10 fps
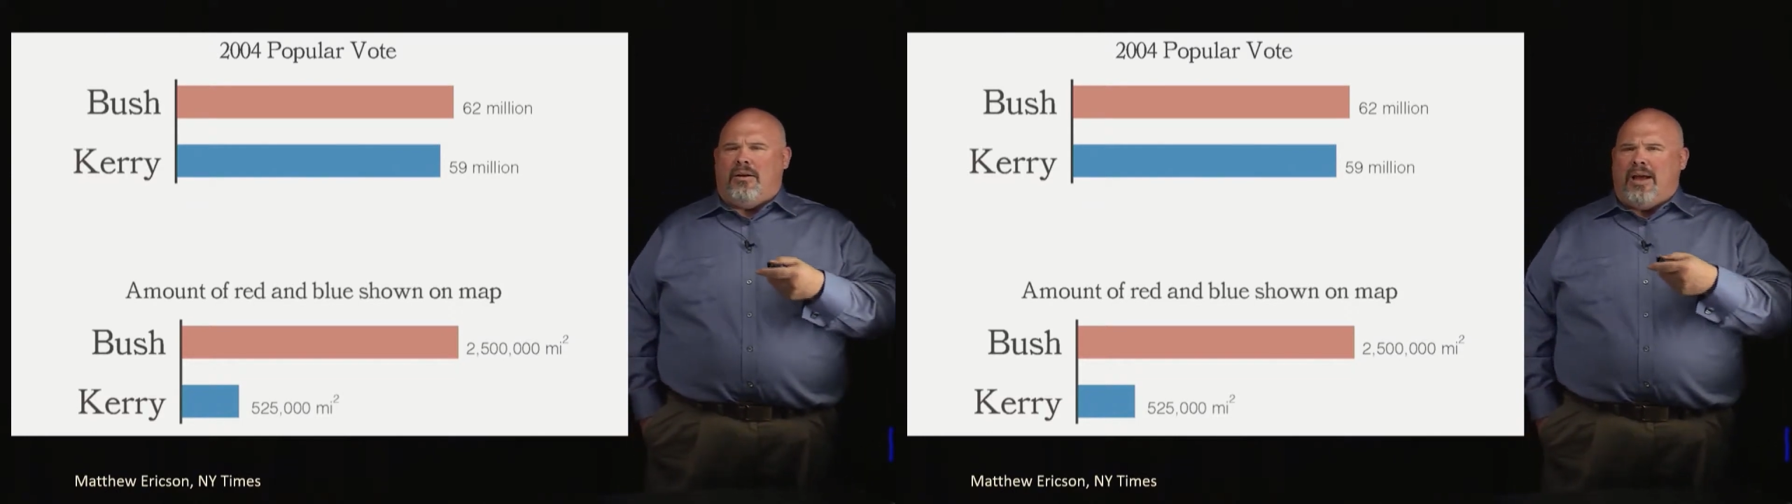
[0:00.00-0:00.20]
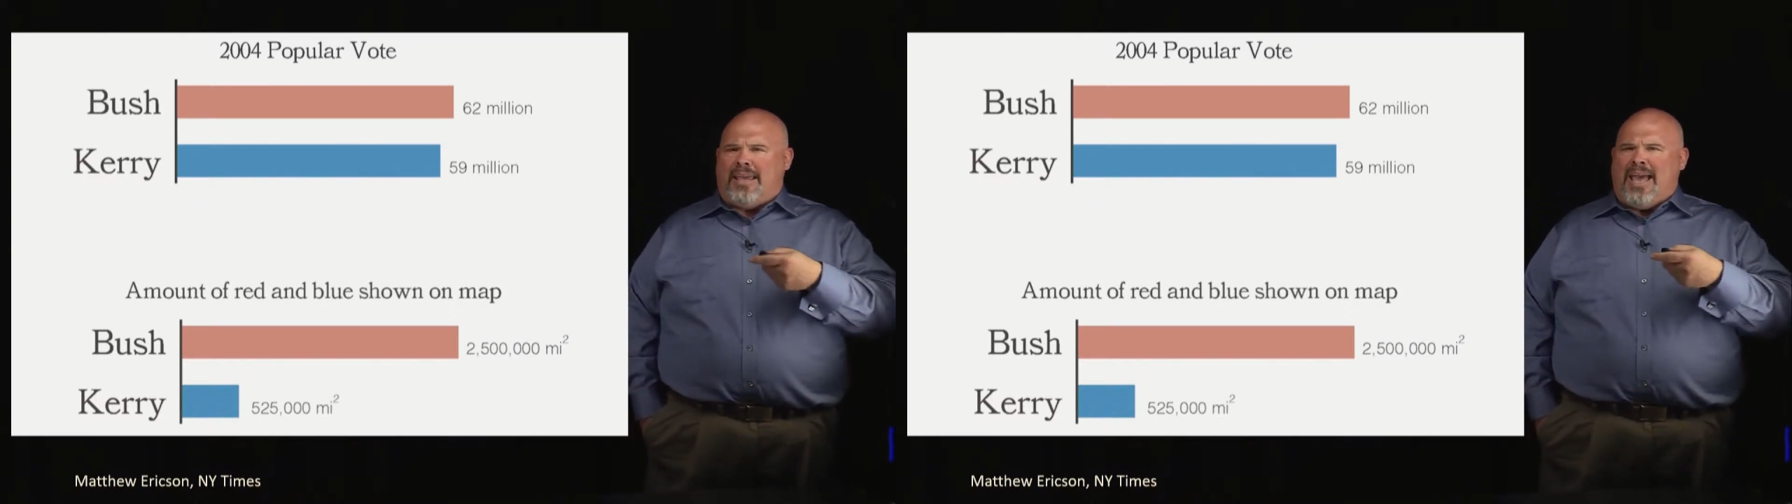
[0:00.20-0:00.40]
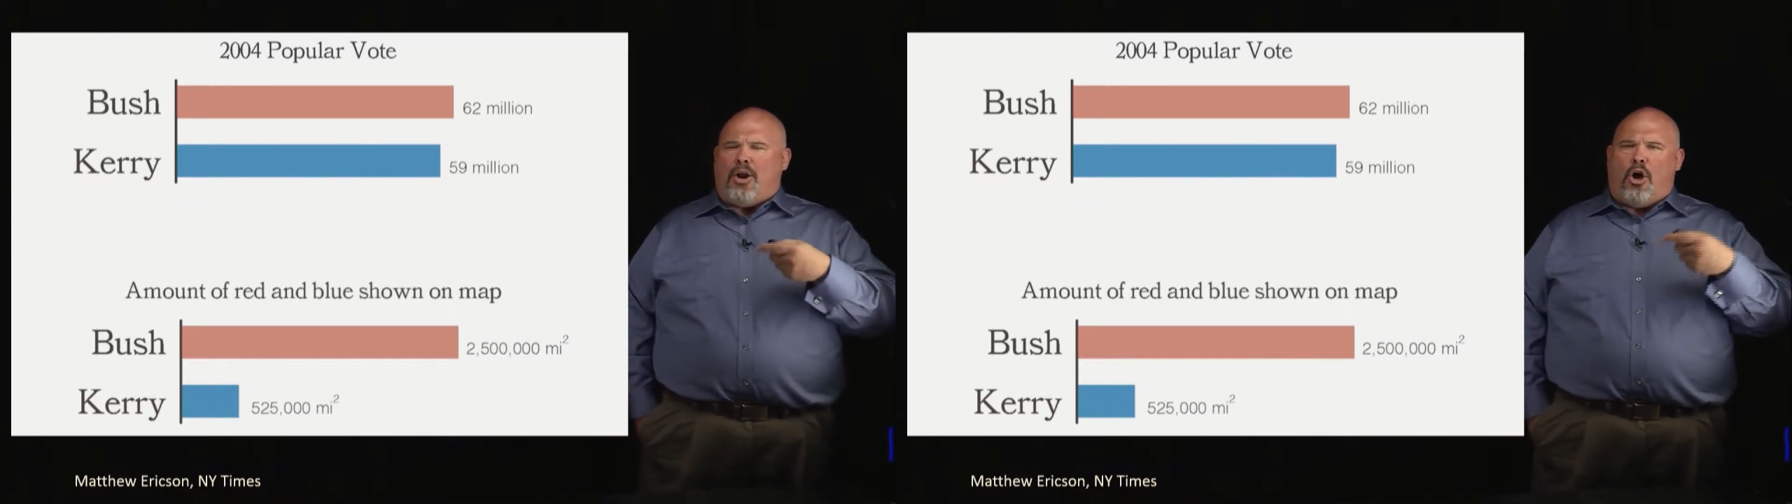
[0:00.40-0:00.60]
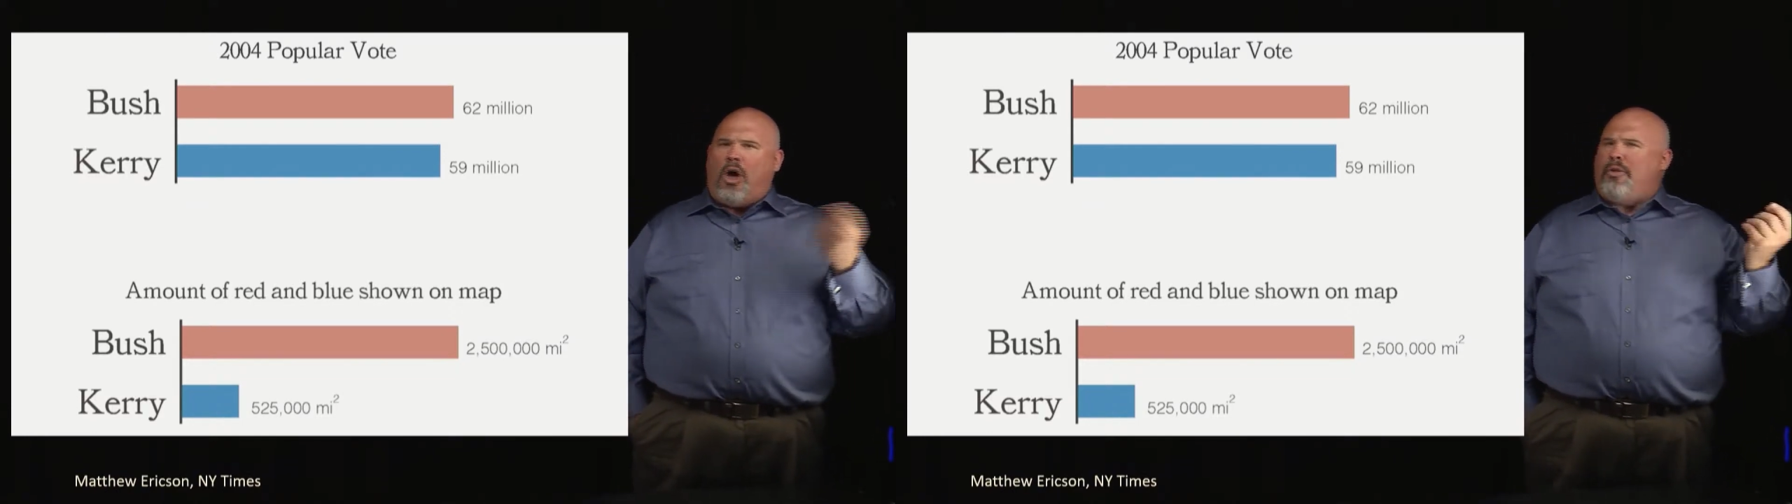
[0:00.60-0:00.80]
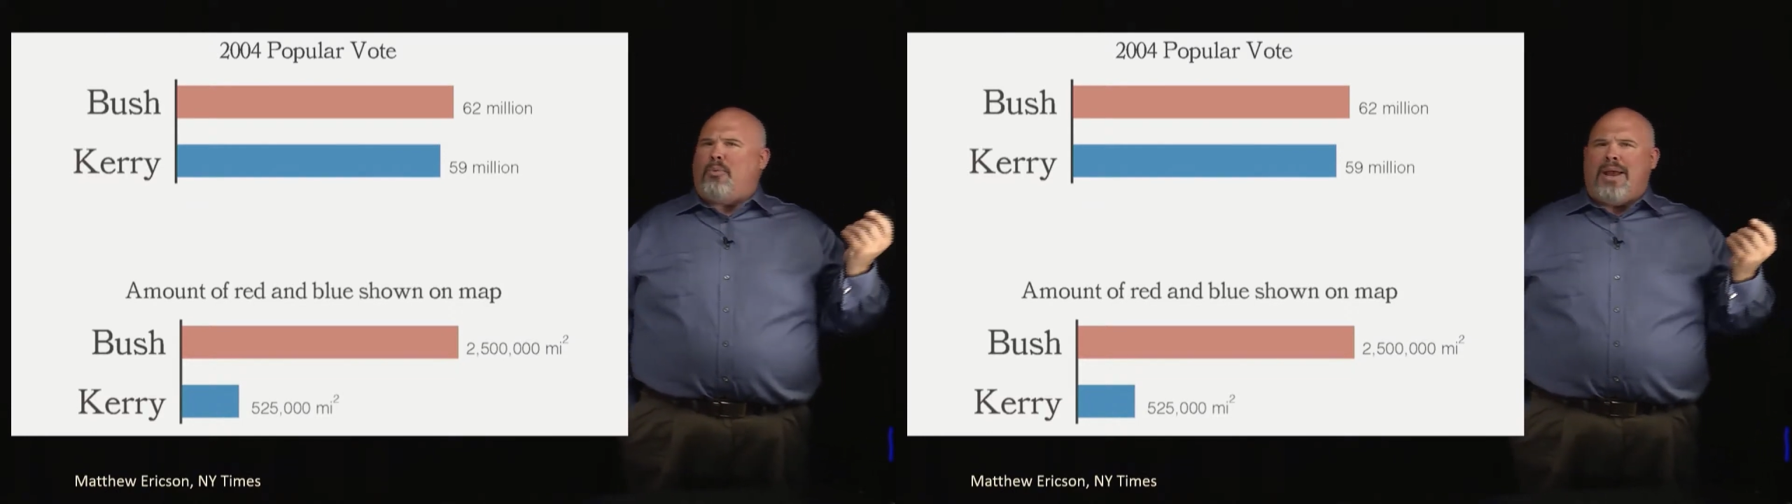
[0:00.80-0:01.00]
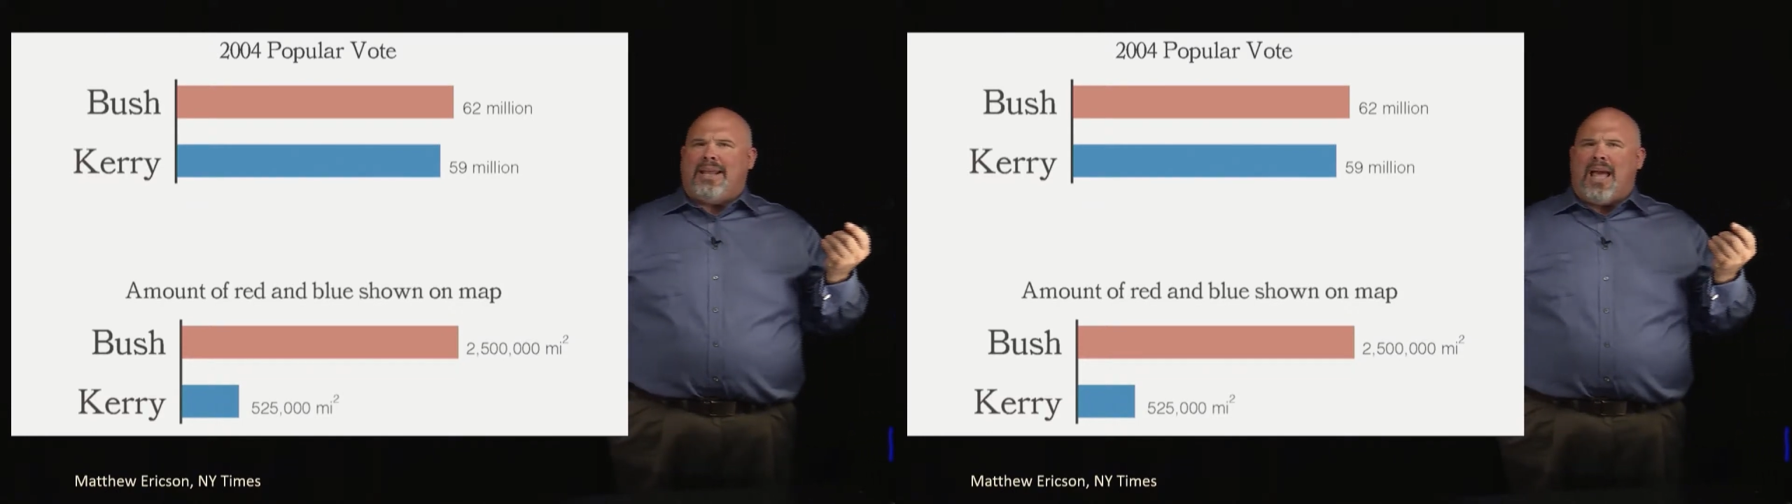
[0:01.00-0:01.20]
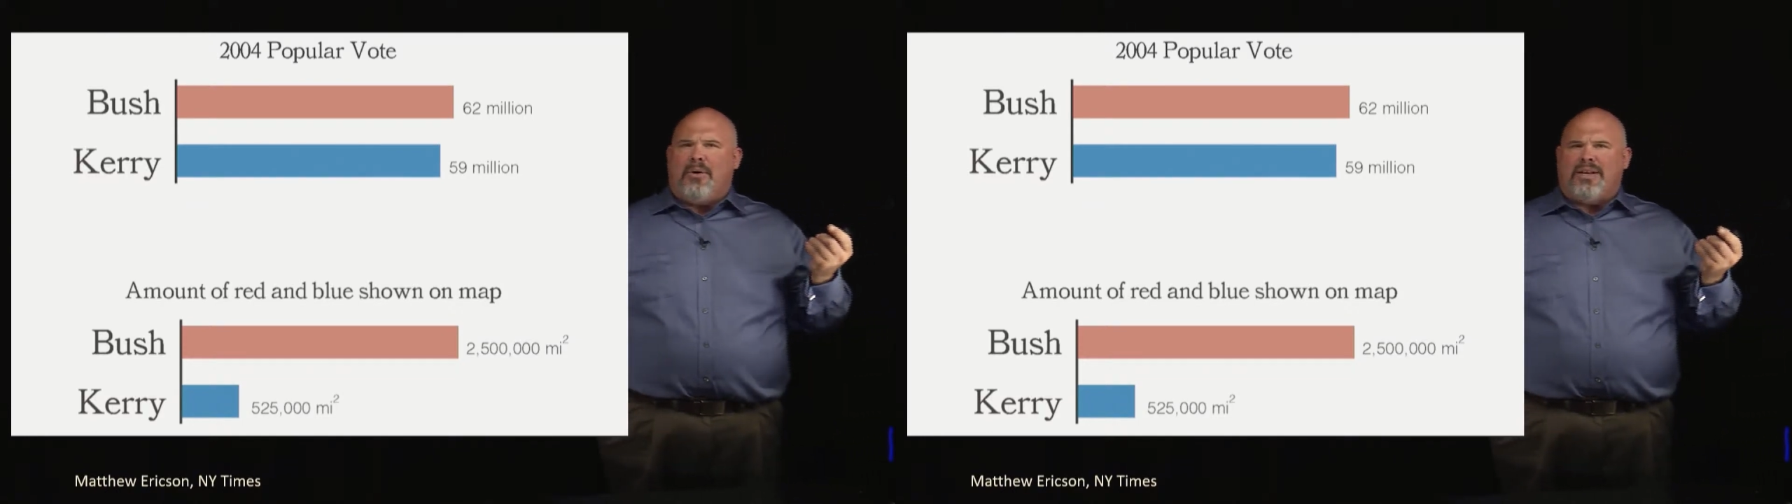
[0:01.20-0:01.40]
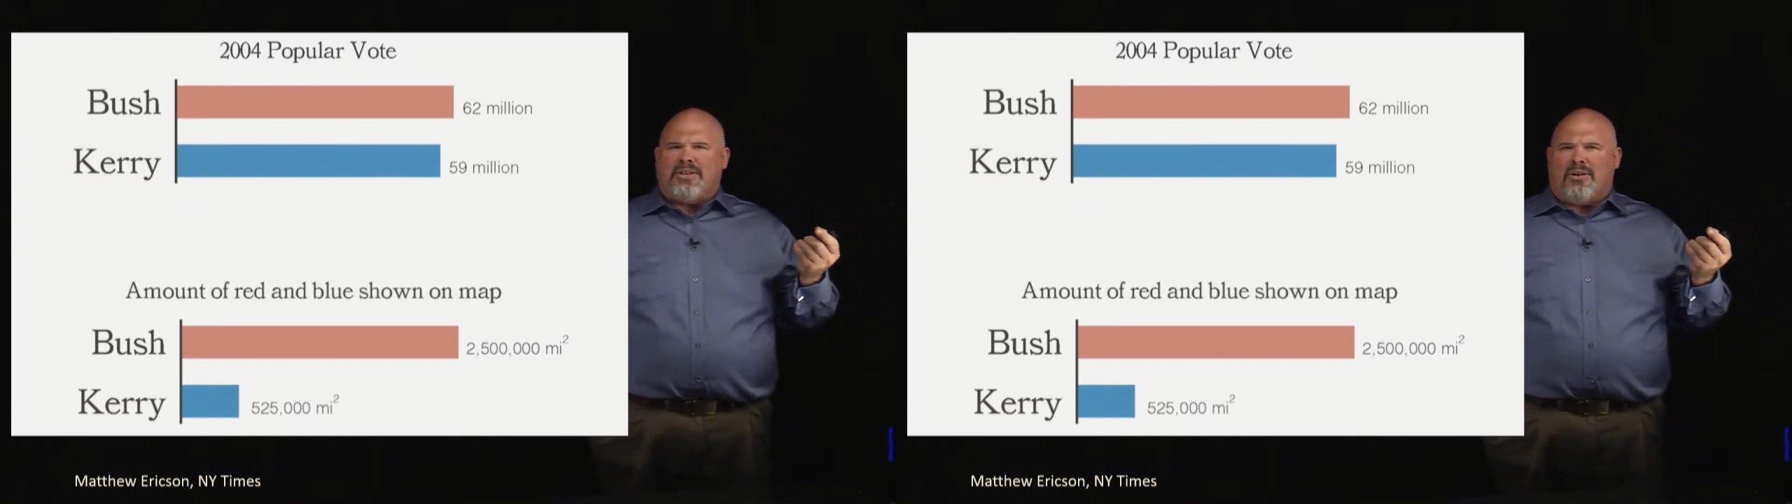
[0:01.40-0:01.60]
again, all the red
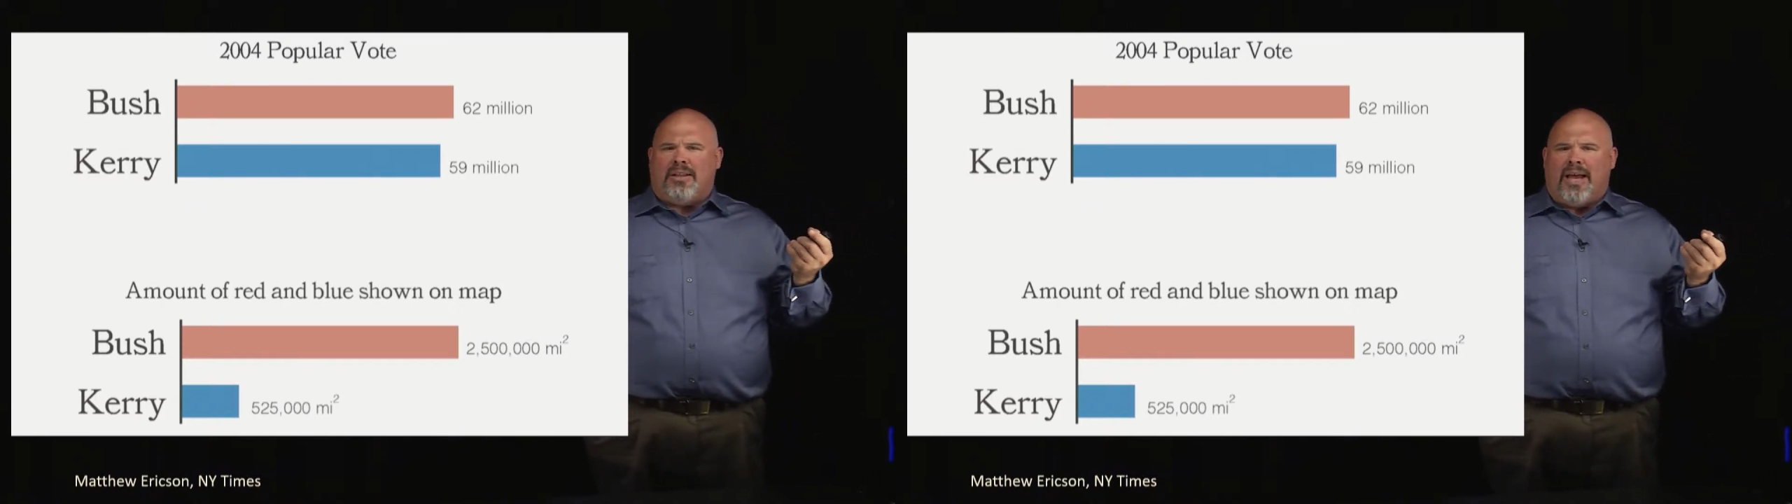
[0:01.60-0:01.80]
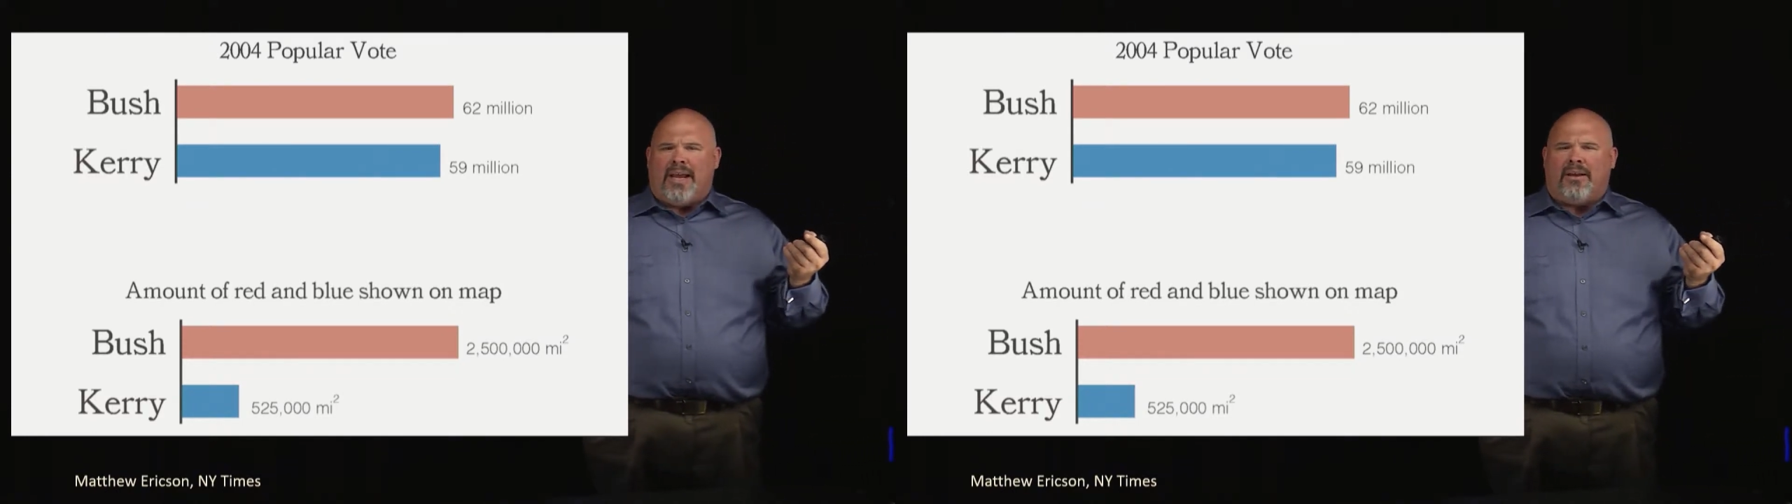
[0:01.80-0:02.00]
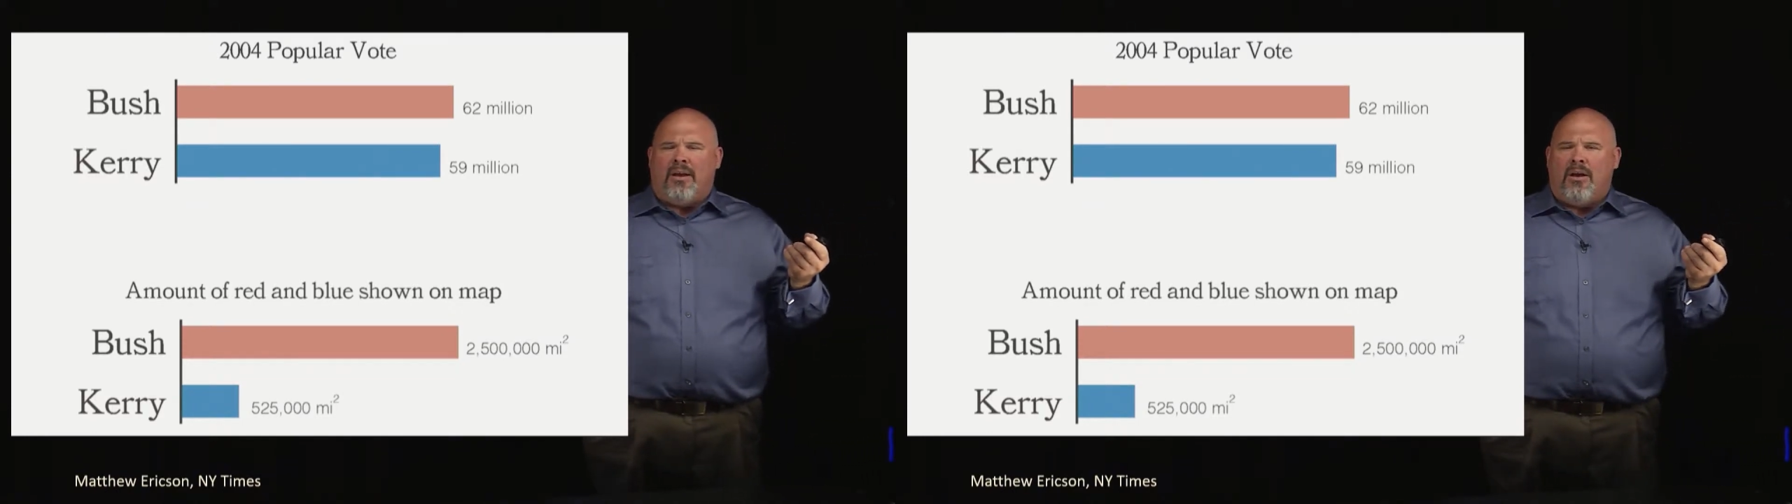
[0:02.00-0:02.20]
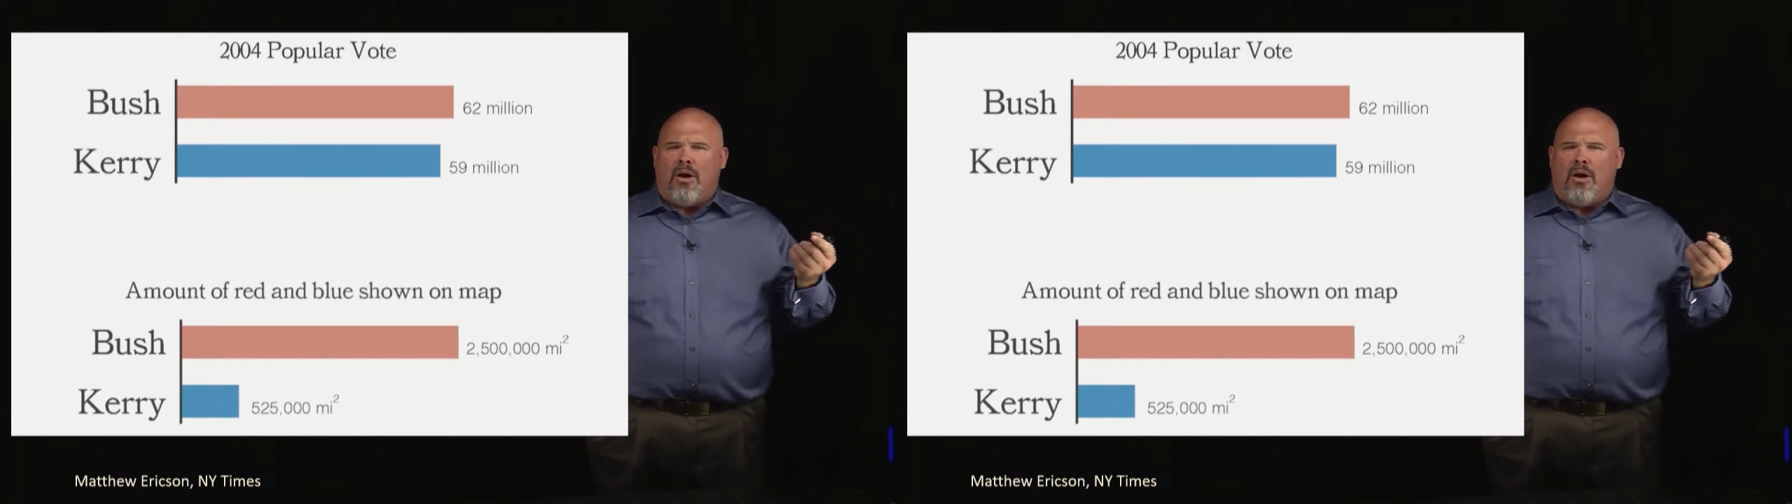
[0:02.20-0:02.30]
counties are alike,